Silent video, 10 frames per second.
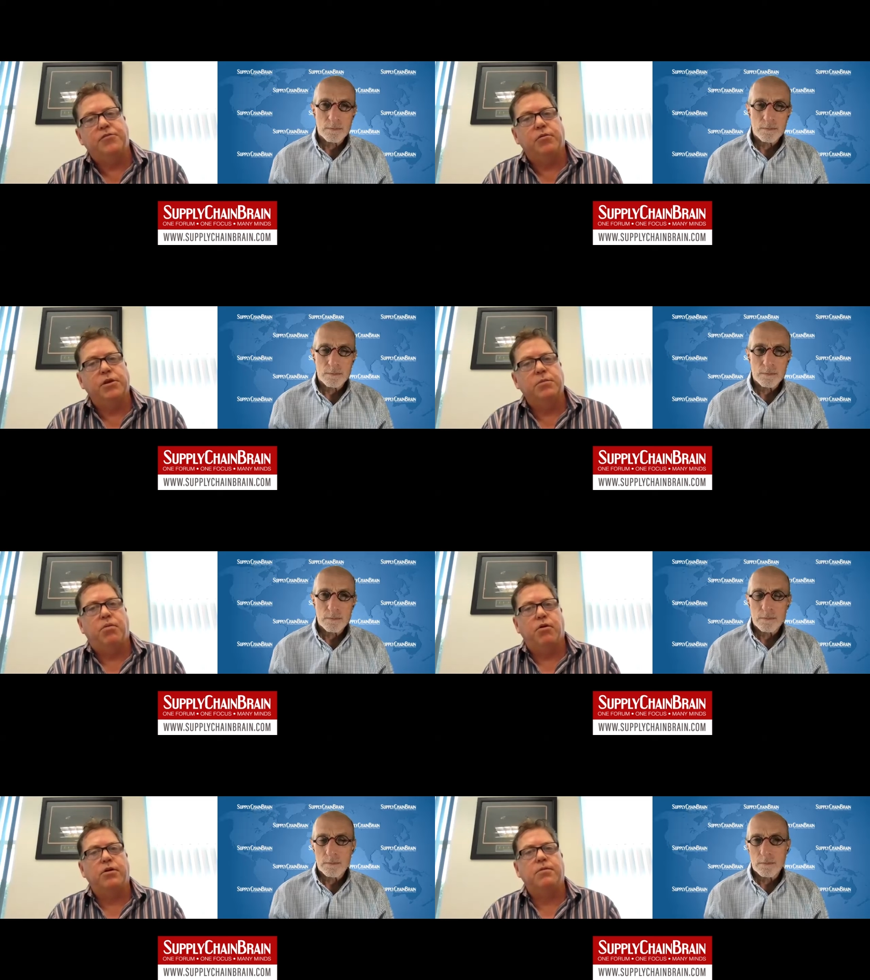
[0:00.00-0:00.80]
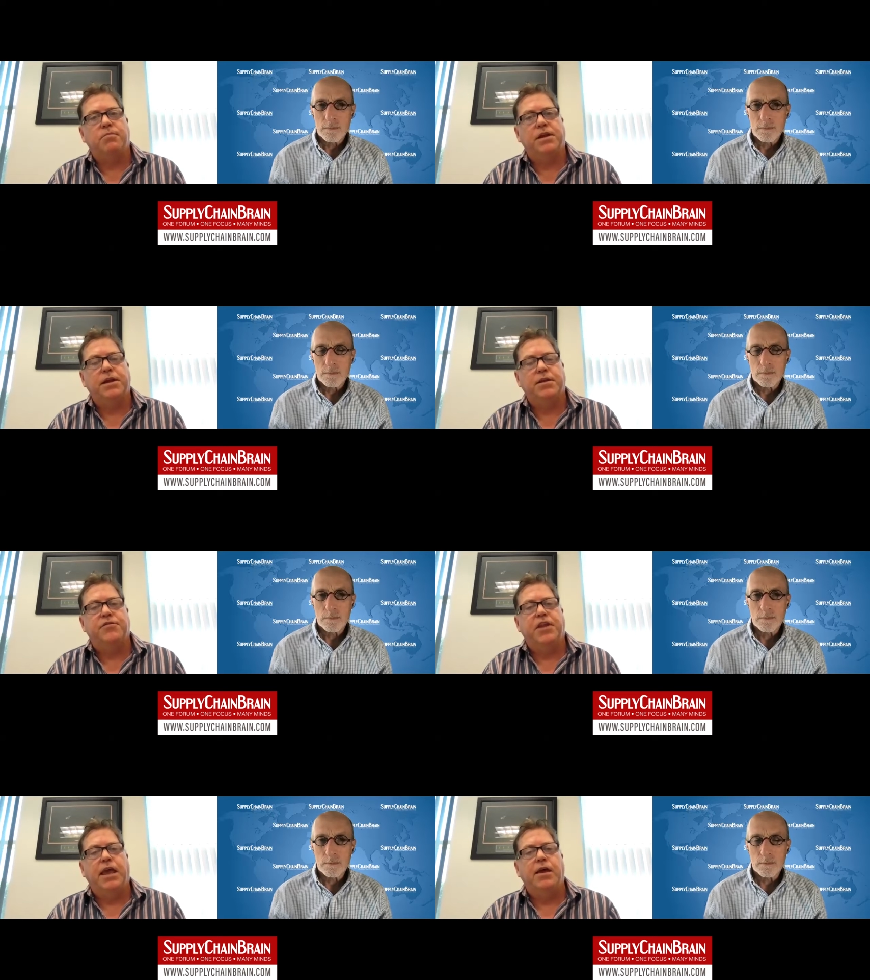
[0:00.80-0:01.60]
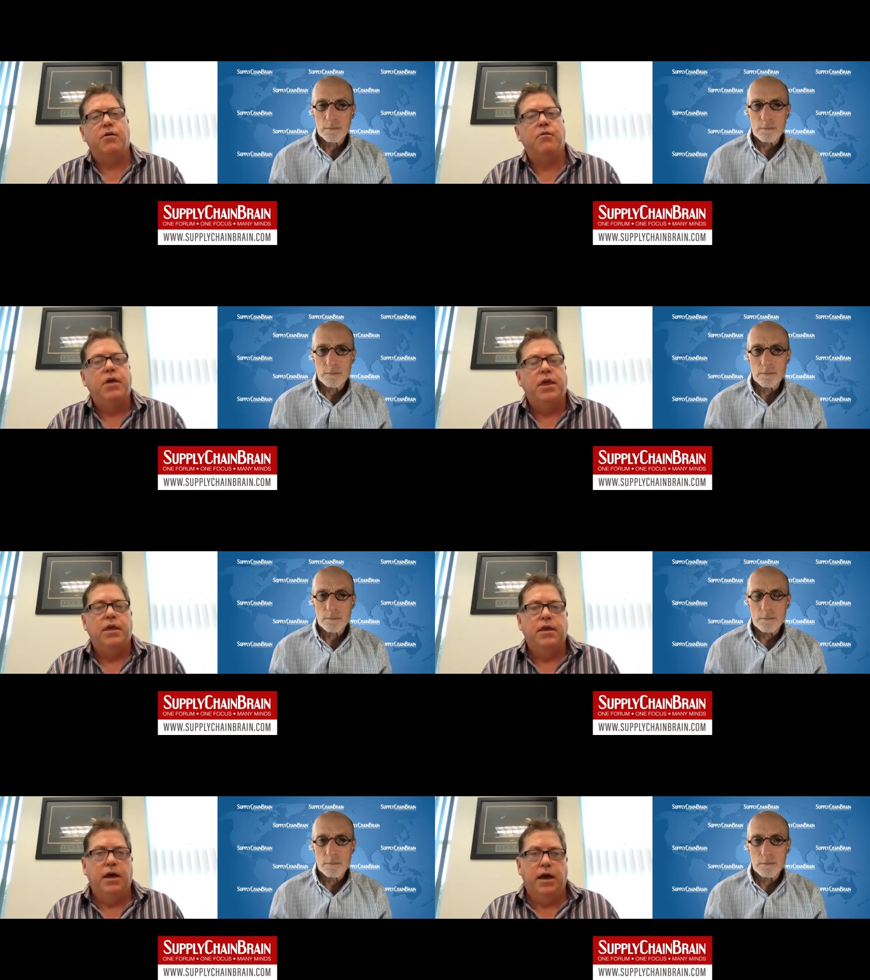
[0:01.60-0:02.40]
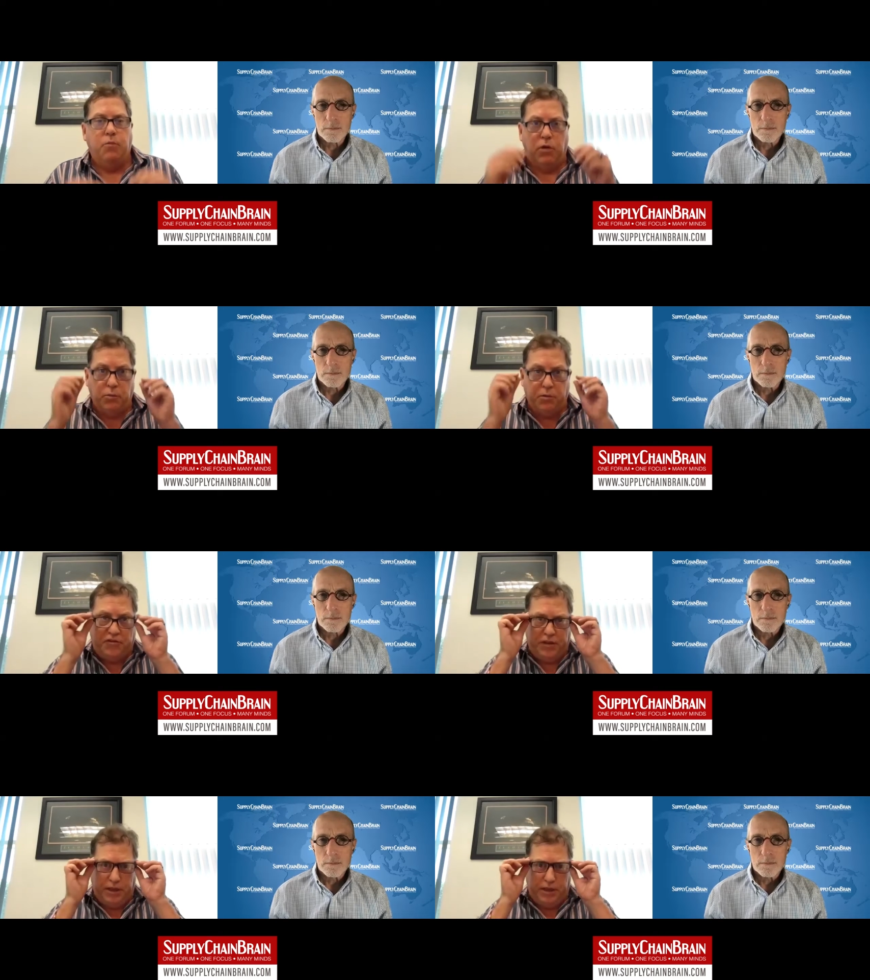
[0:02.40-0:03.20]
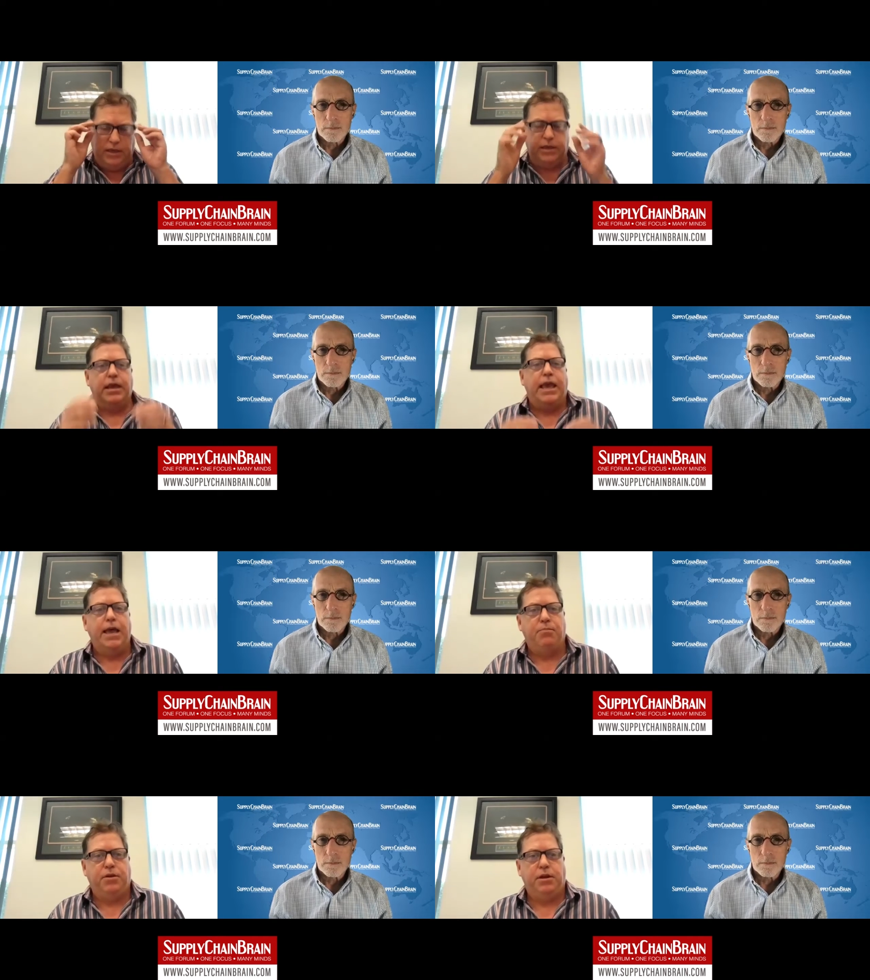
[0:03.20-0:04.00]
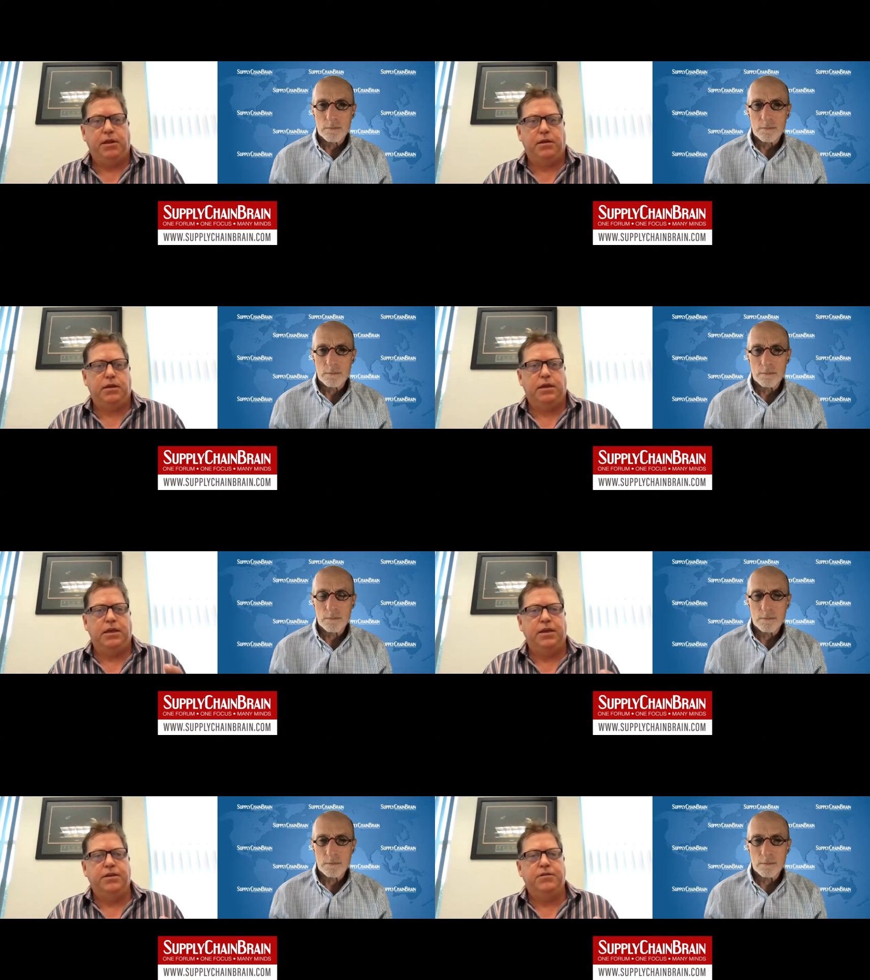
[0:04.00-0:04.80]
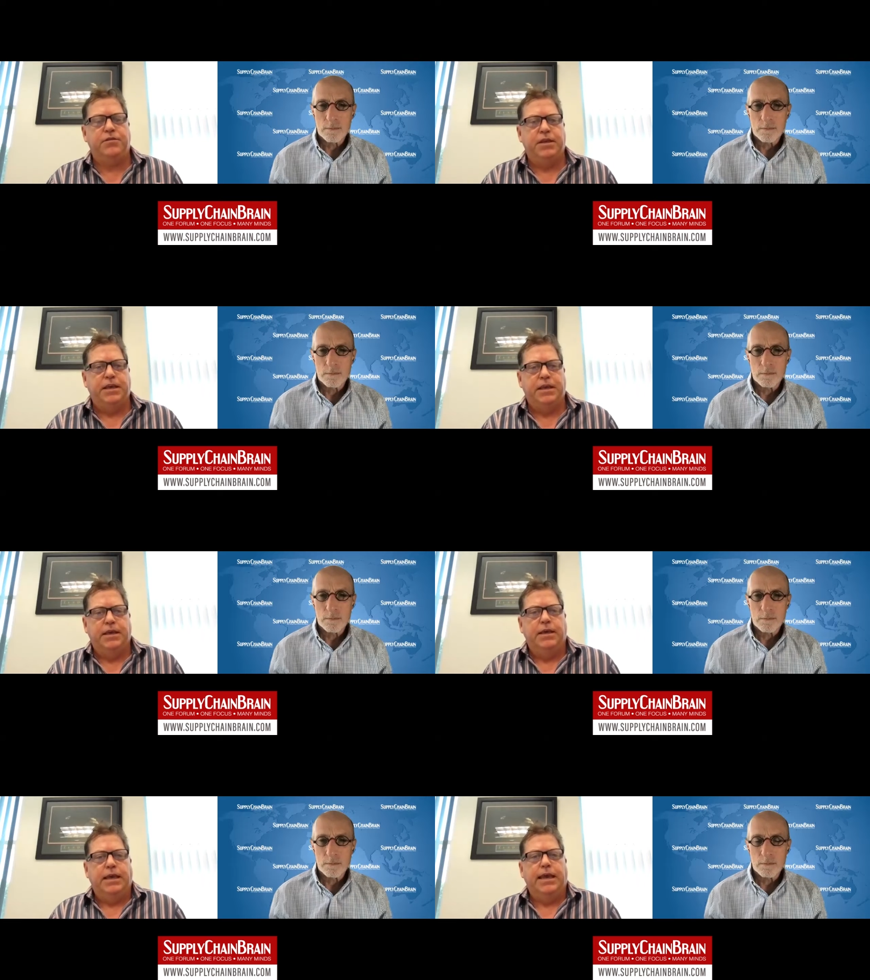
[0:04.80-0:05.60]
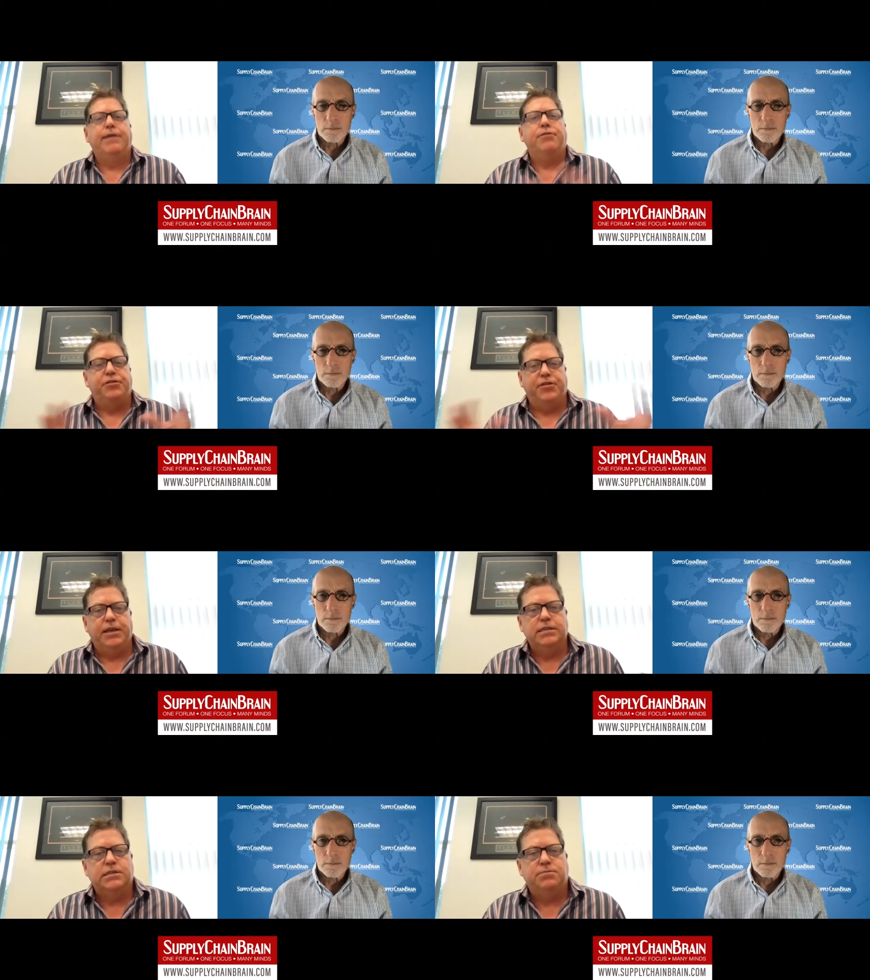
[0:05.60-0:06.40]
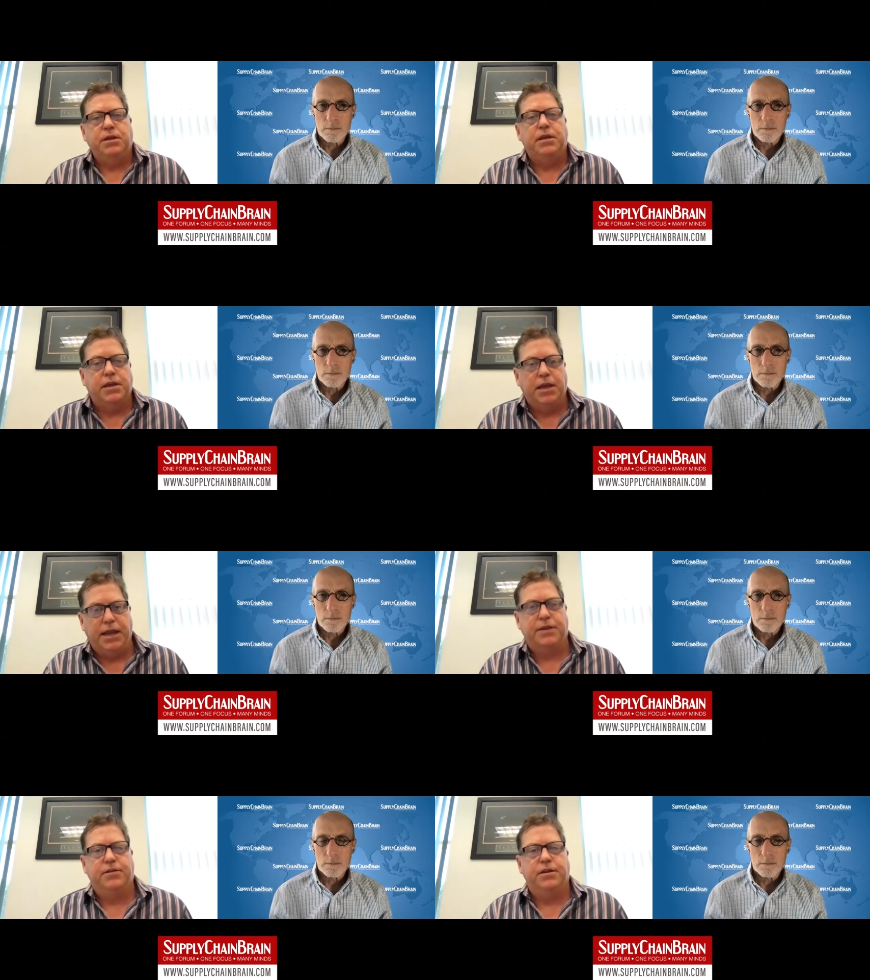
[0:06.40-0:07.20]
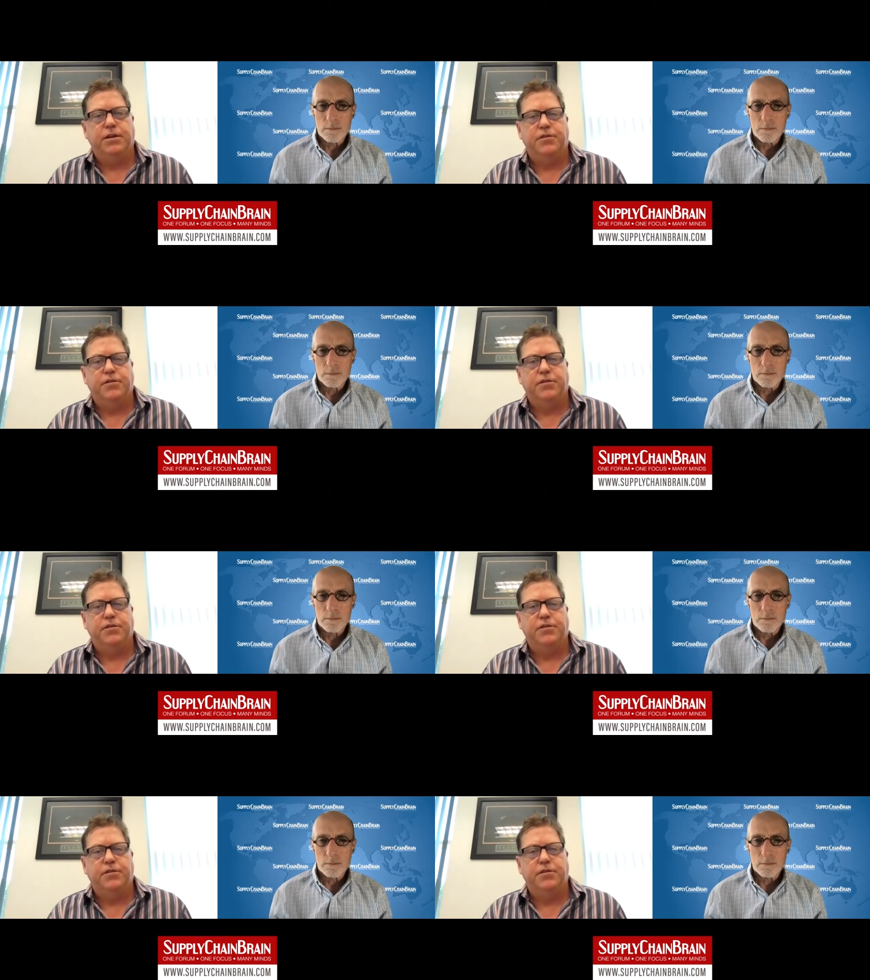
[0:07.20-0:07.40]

Speaker 1: is really important because now uh, what we see happening is everything is being connected.